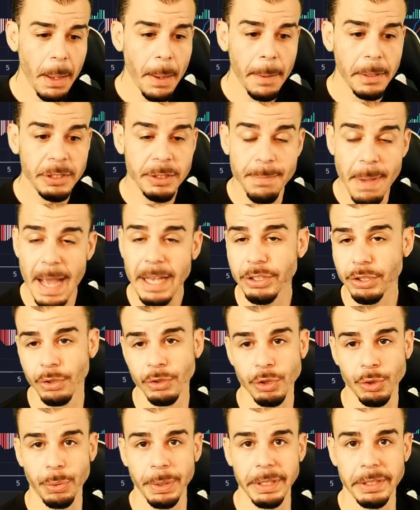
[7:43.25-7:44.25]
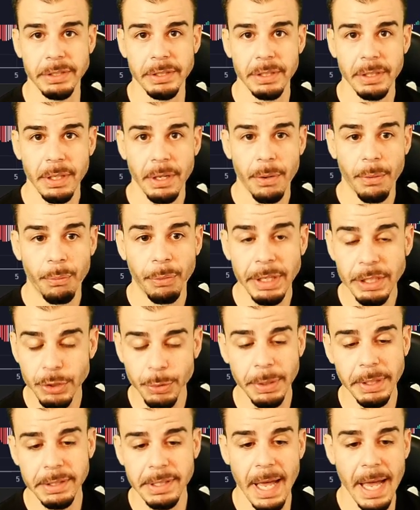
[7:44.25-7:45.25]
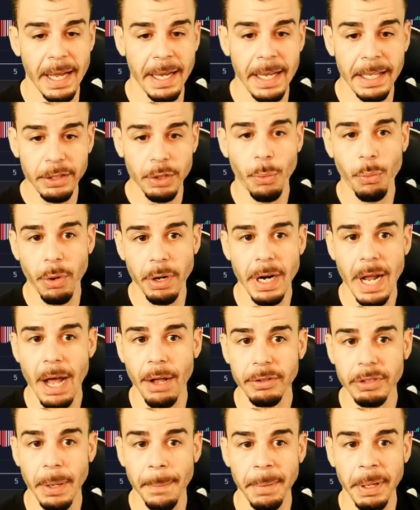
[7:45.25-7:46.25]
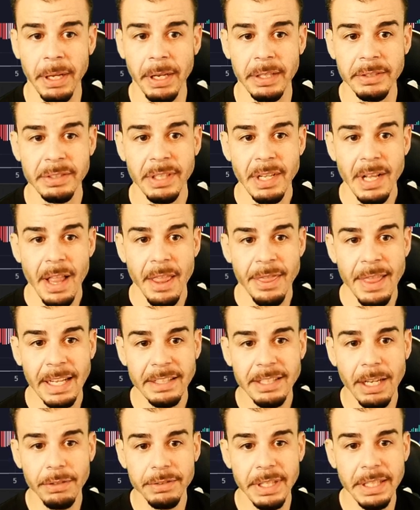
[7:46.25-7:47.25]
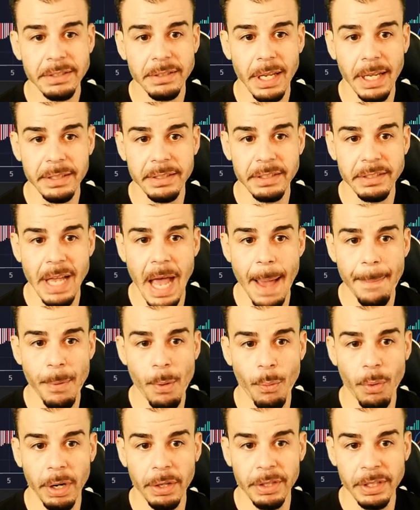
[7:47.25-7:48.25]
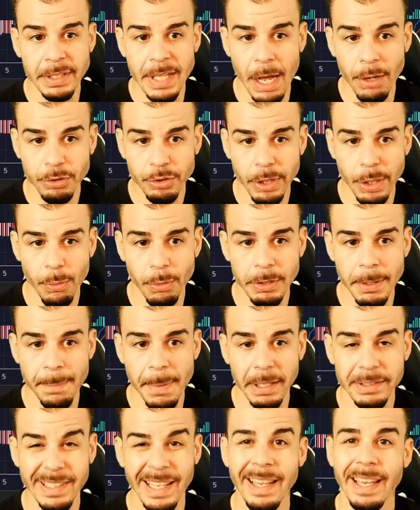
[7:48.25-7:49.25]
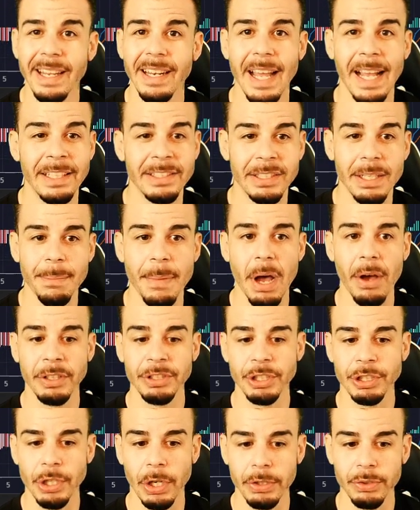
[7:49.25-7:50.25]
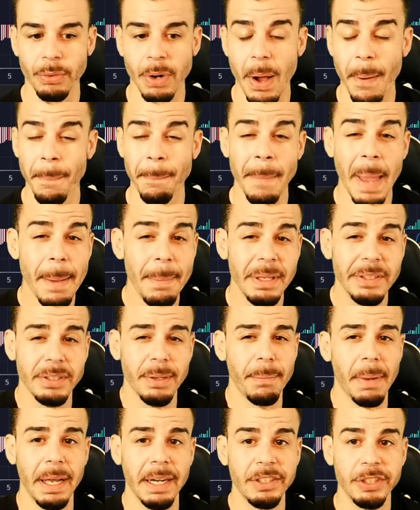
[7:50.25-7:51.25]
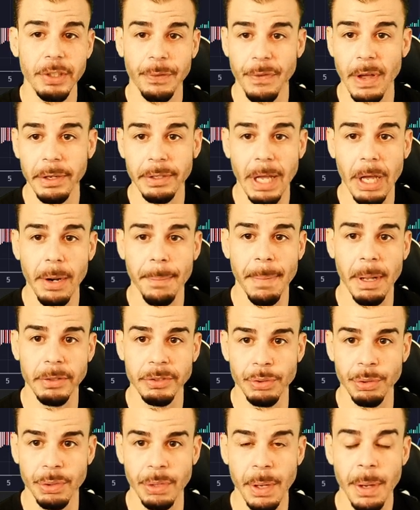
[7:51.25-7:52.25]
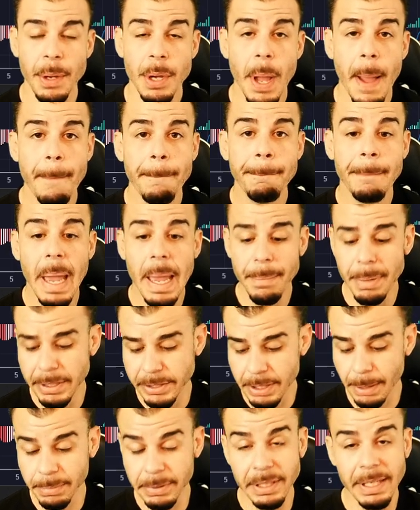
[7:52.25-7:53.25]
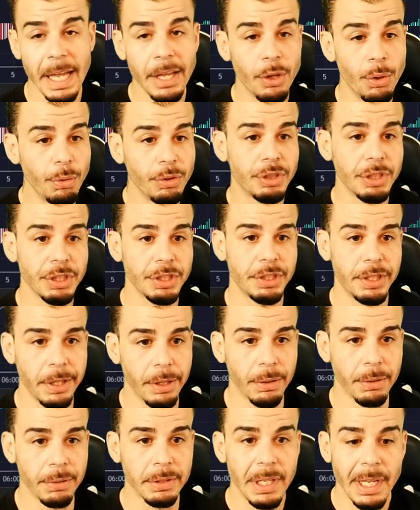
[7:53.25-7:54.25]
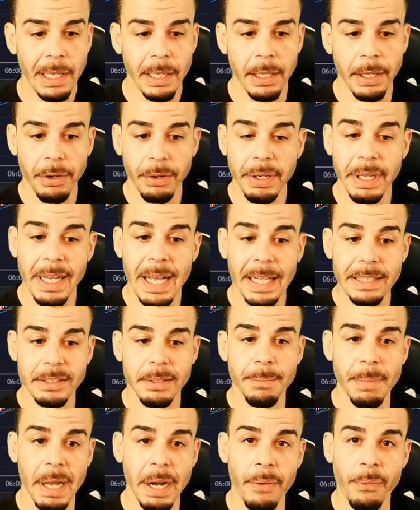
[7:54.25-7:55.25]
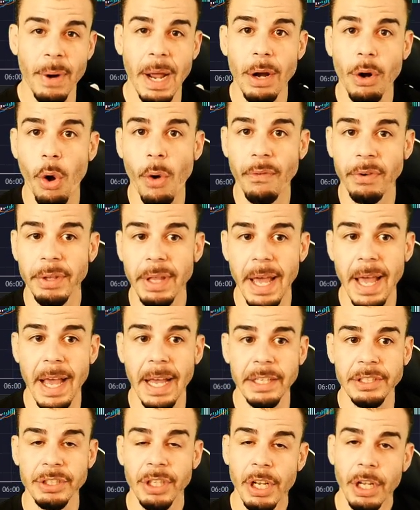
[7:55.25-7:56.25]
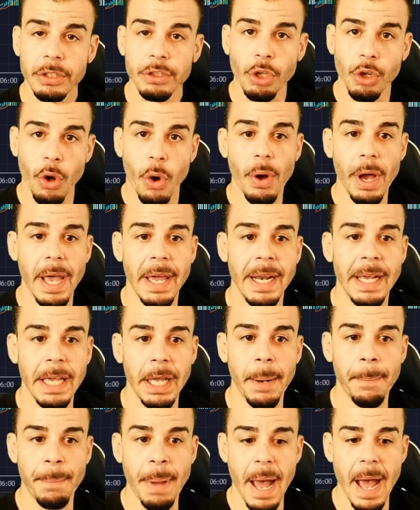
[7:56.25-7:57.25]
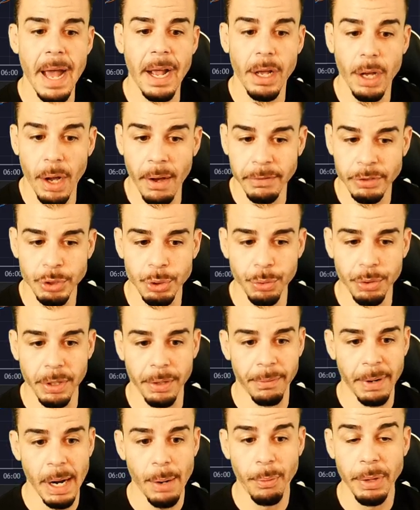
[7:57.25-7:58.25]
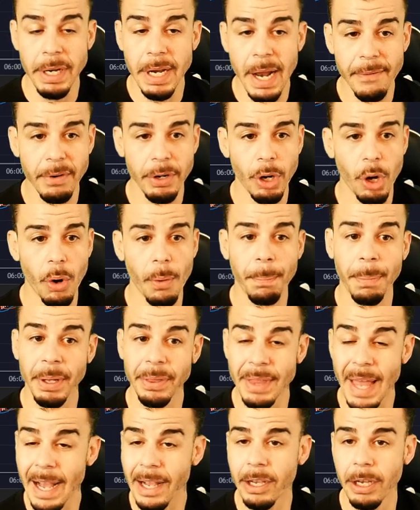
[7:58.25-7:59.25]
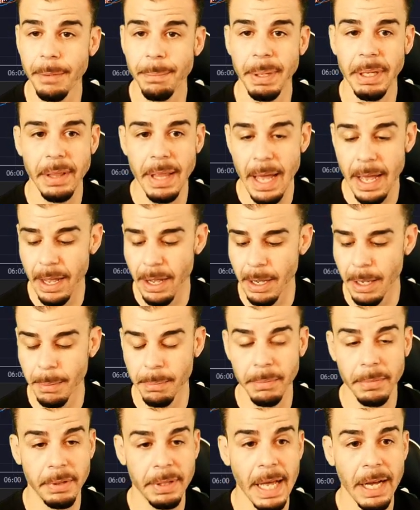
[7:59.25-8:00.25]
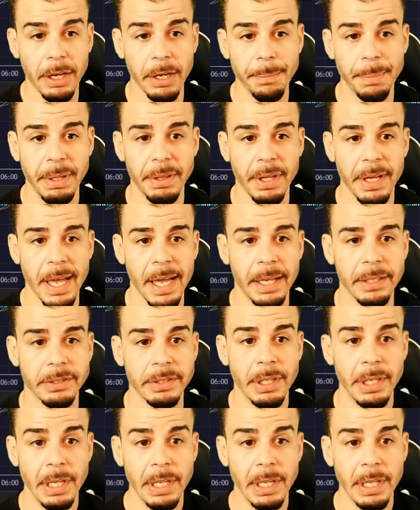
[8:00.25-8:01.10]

Smash those tweets retweet that get the word out there because that's how things like this happen where the downtrend was about to hit and somehow it just turns around maybe somebody just found out about tsuka maybe something that you just shilled literally got somebody right over the edge to go ahead and get a bag of tsuka right we never know but that could be that um that could be the case